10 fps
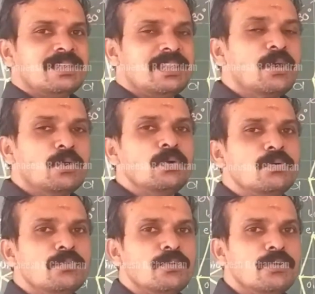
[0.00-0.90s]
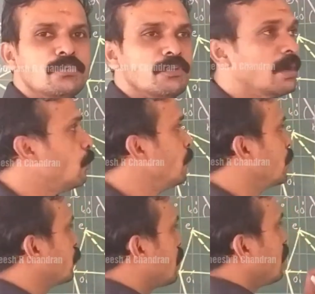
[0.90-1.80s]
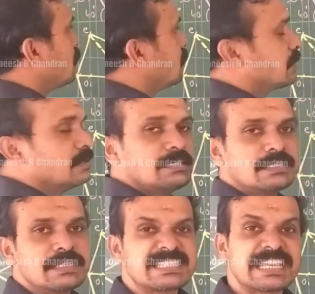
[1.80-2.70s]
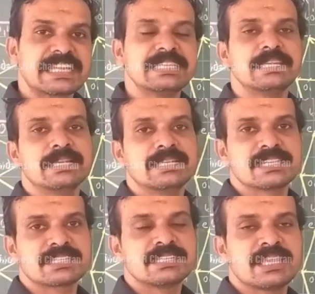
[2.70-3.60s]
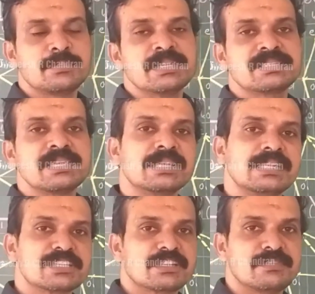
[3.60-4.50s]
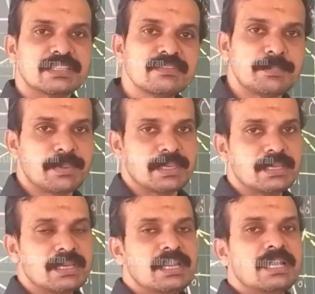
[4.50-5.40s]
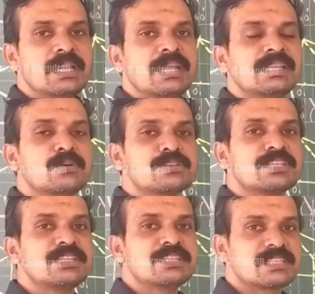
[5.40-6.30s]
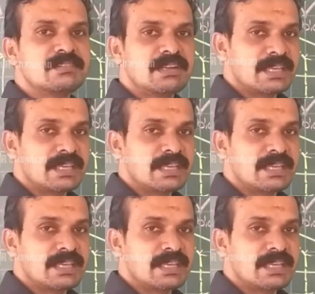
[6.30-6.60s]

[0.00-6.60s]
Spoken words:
Now, we are moving to the second inclination, that means the inclination to VP. In the question it is given